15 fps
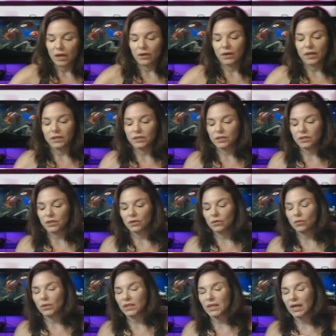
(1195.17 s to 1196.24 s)
All right. So
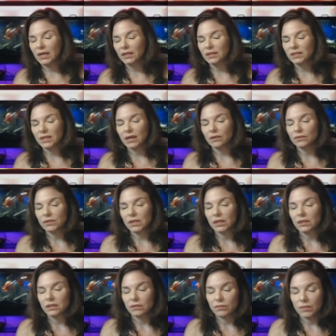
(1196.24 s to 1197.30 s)
what that sounds
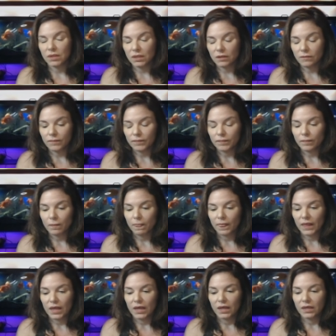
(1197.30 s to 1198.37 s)
like to me
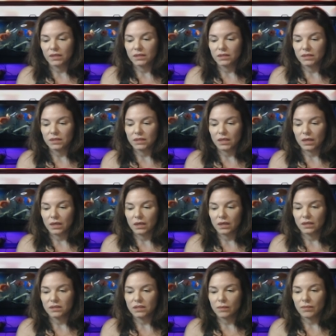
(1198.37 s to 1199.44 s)
is
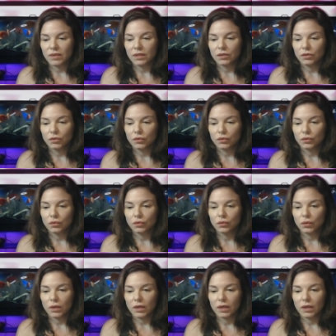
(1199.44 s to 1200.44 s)
somebody who,